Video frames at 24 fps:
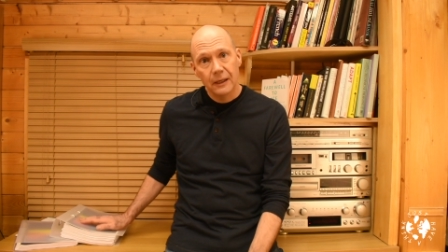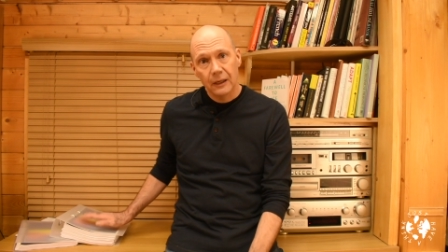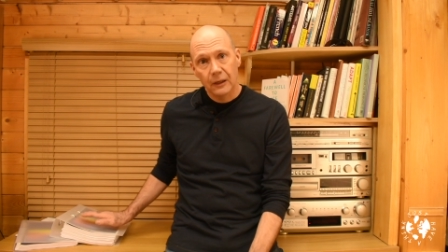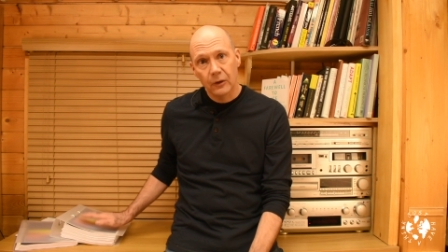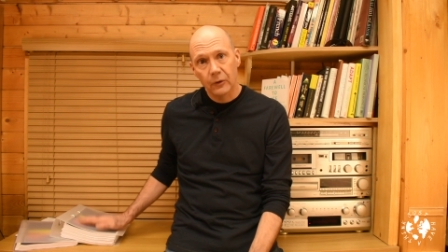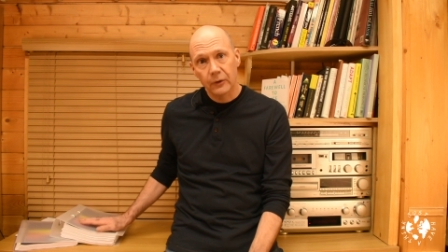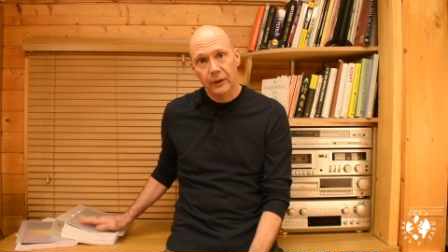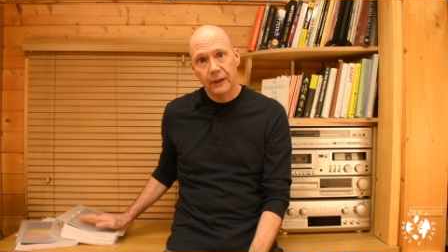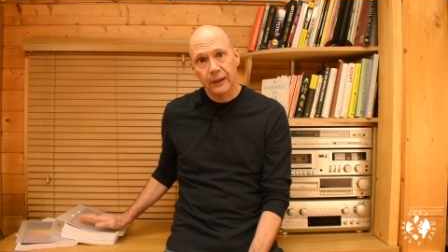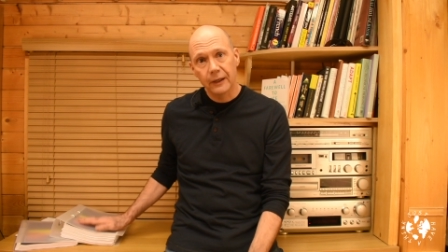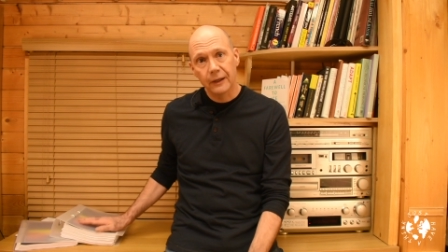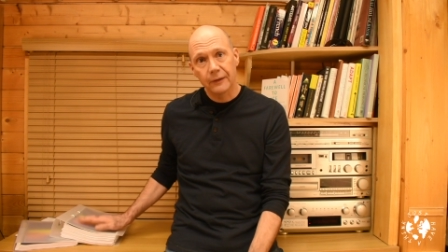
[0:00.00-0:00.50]

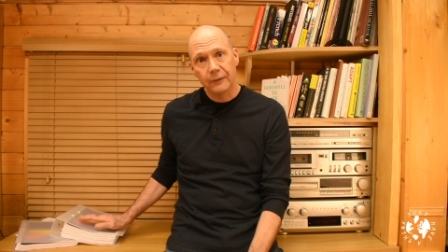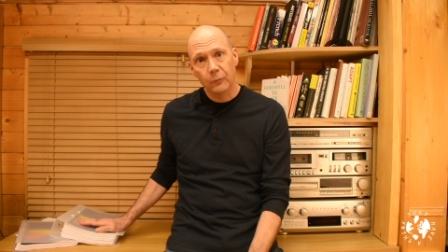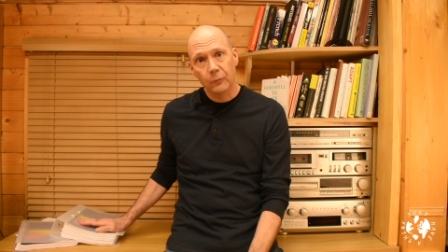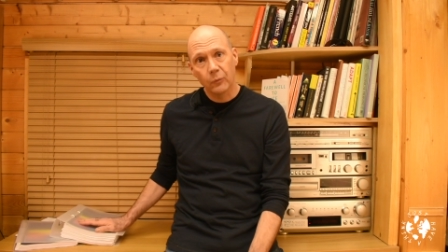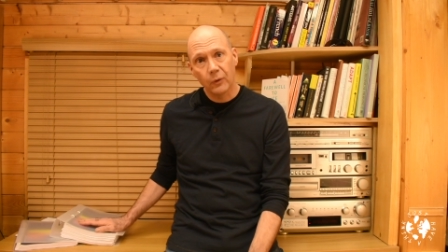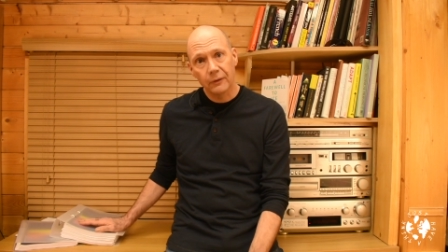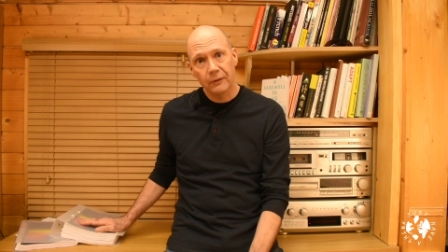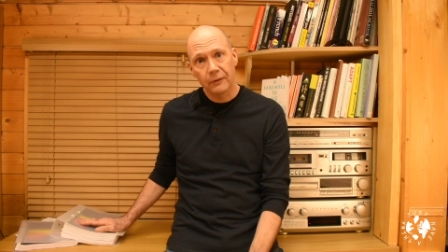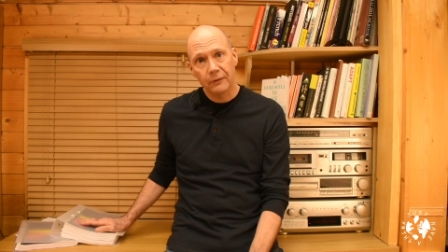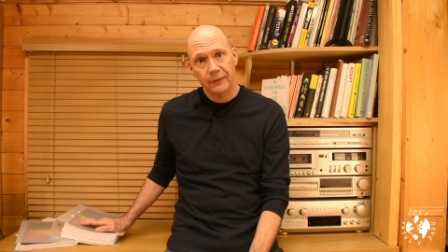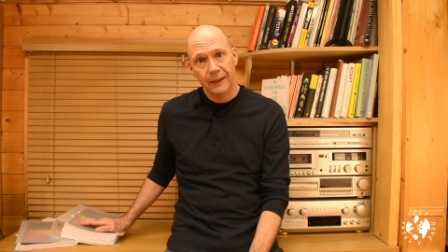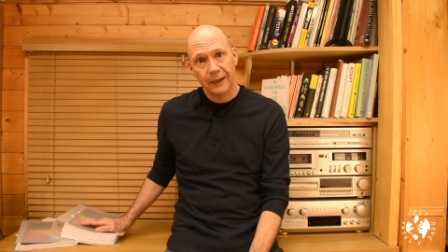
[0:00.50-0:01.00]
looking at the
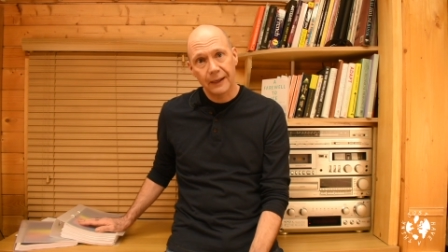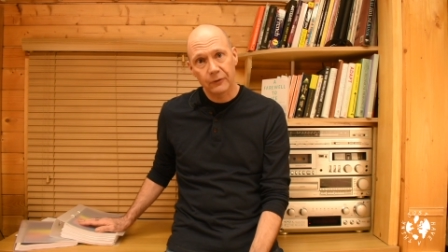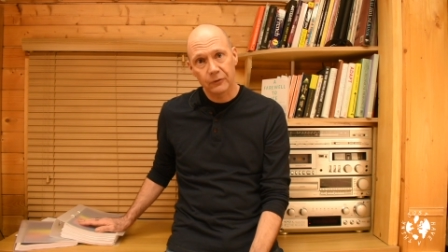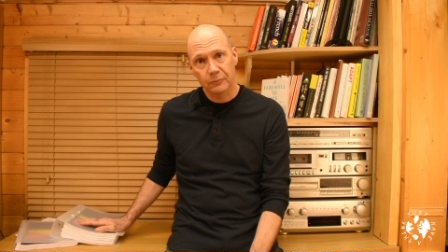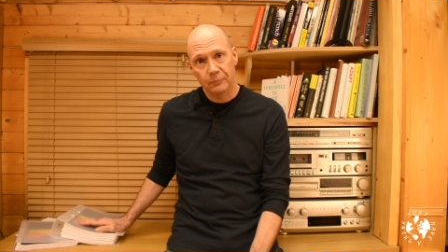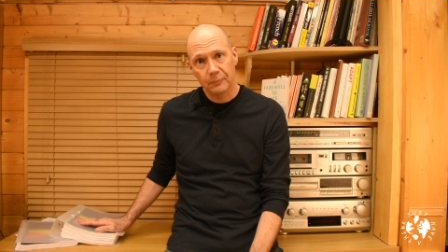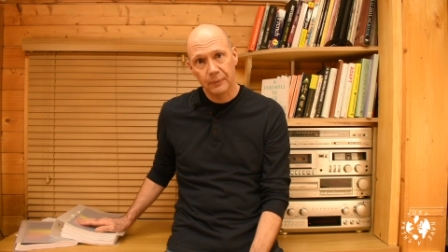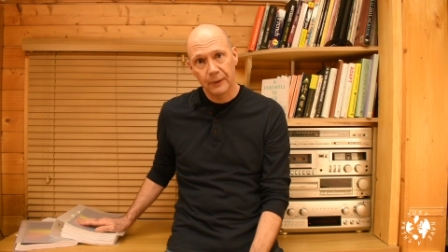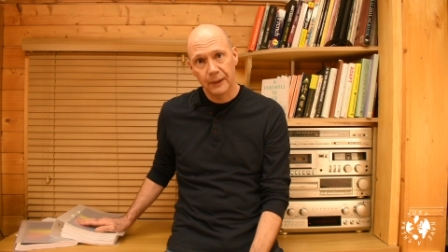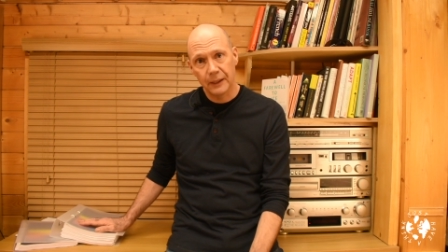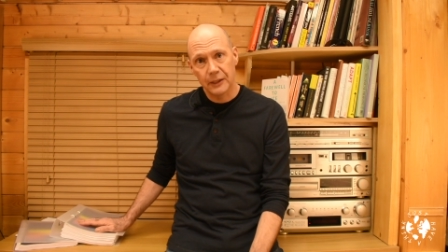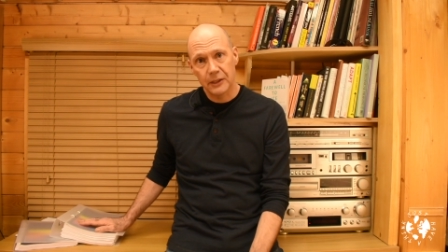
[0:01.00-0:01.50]

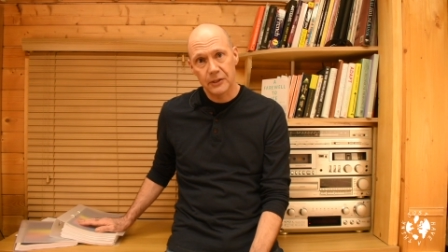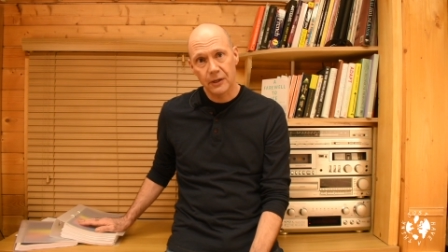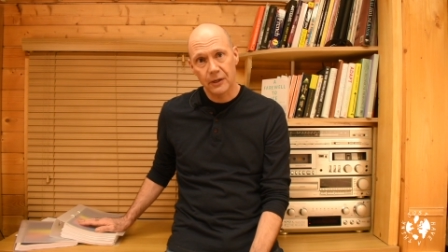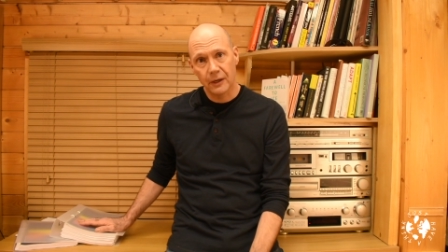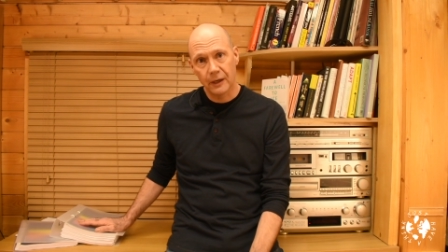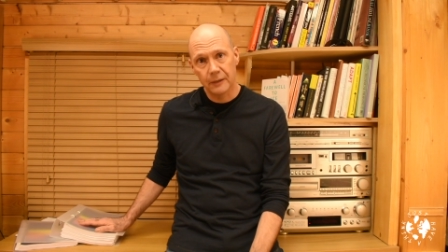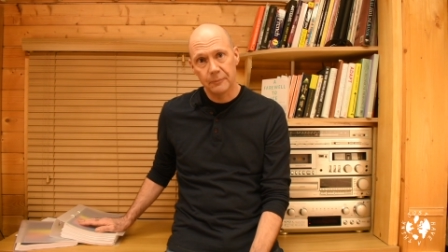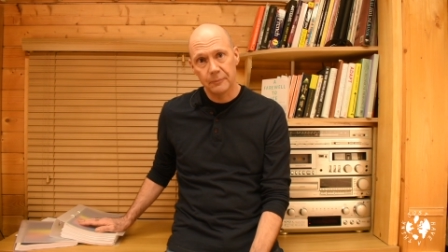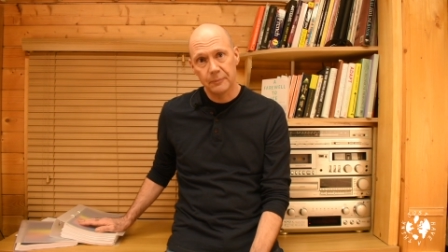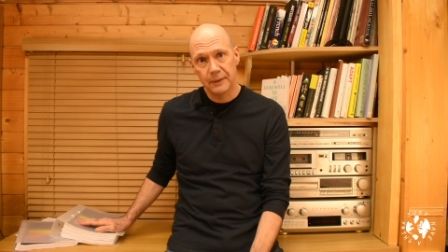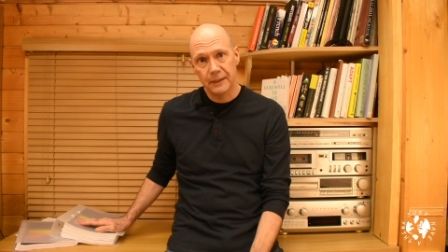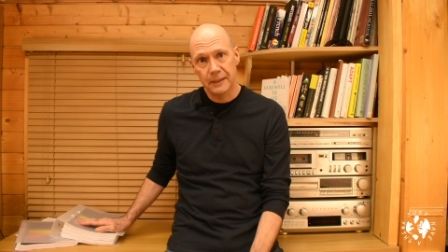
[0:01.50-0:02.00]
1000 page
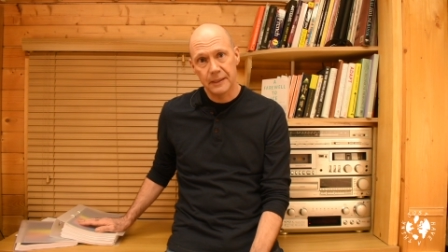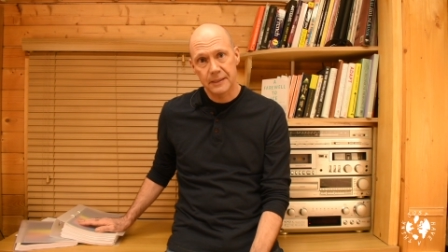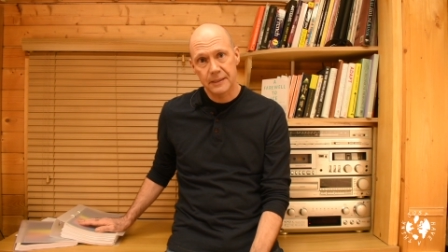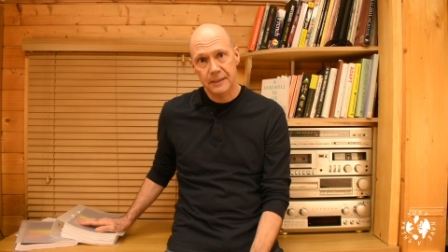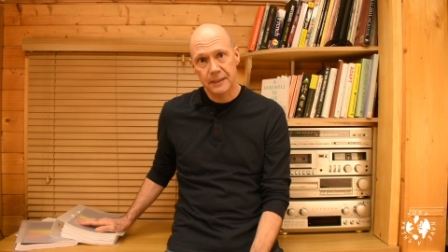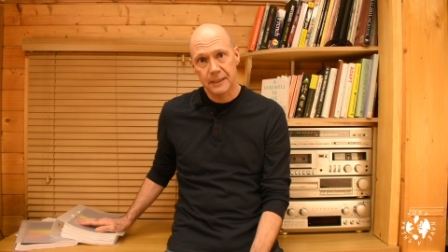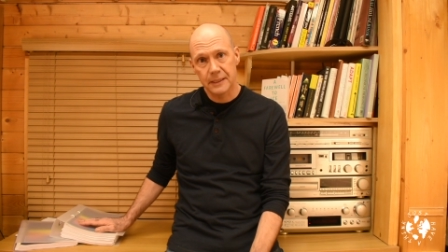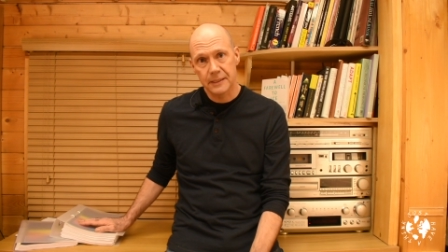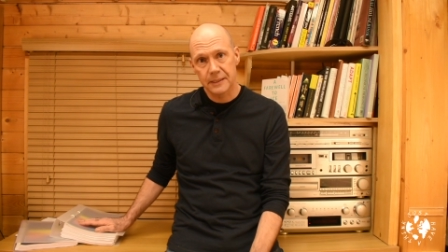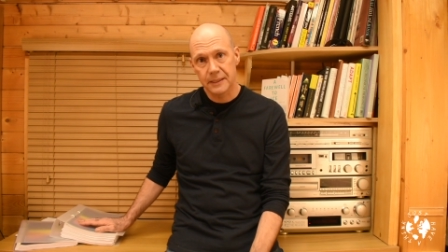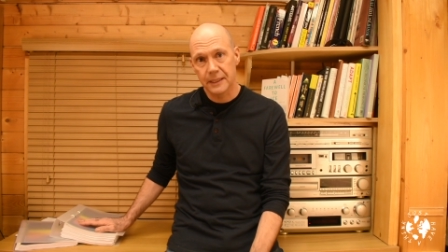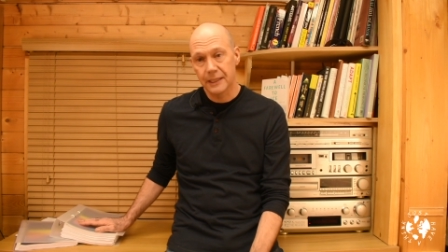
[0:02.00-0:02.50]

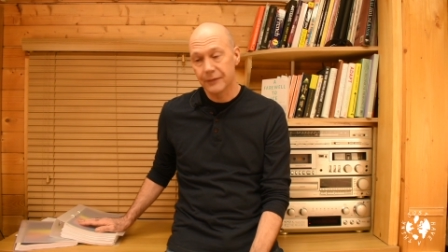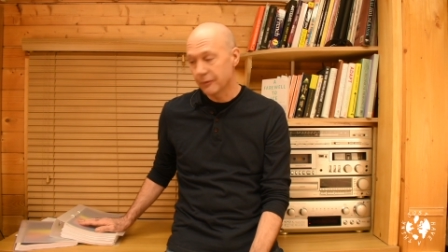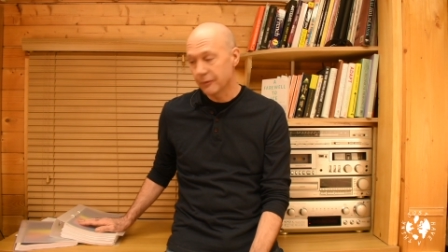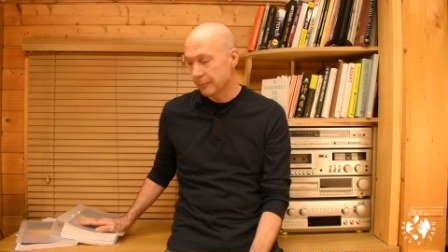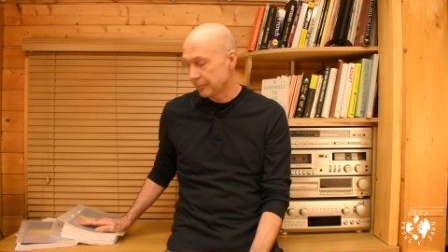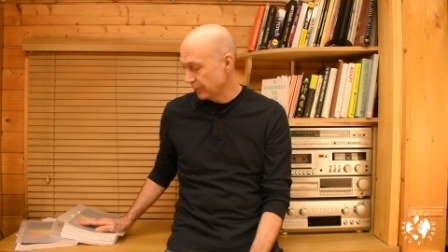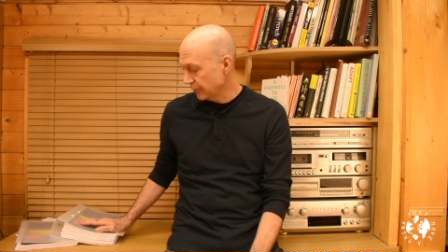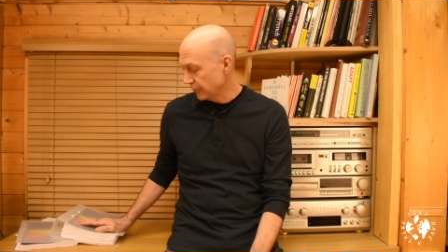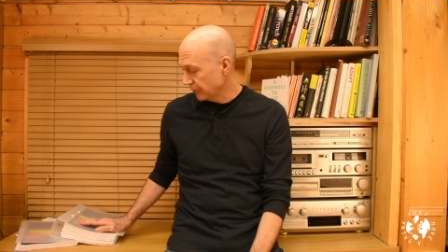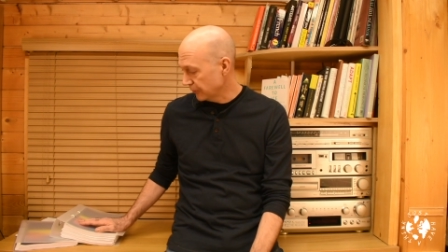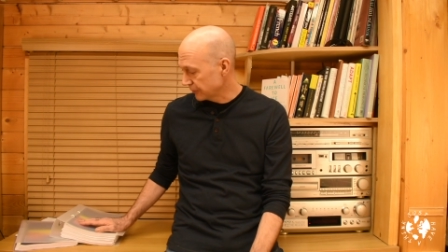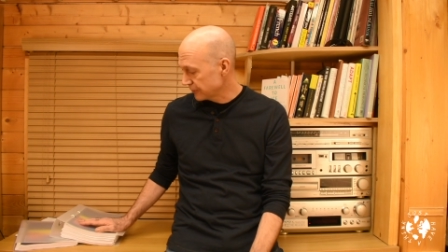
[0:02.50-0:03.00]
IPCC
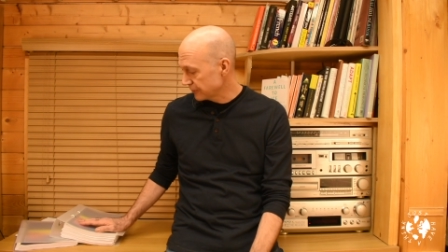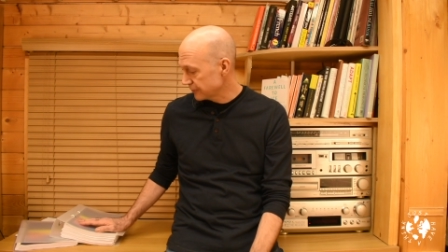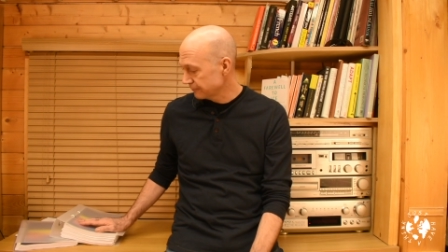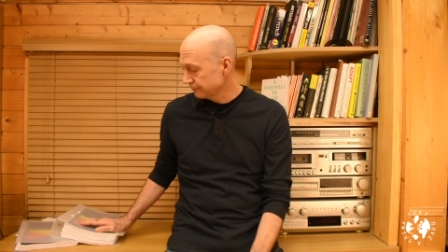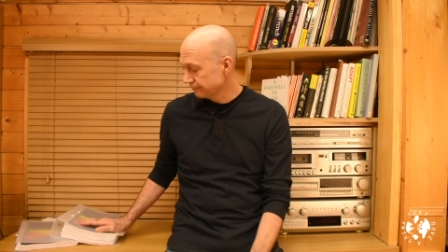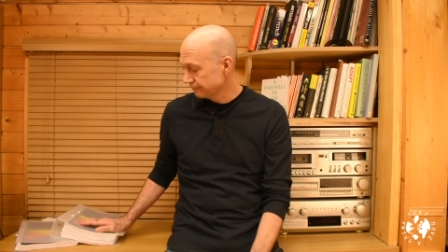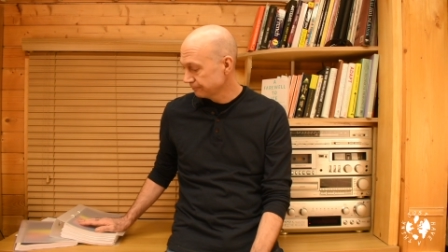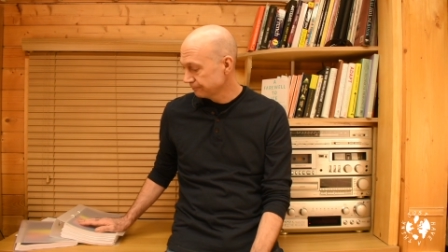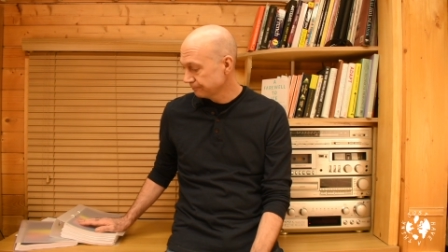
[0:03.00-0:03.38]
report.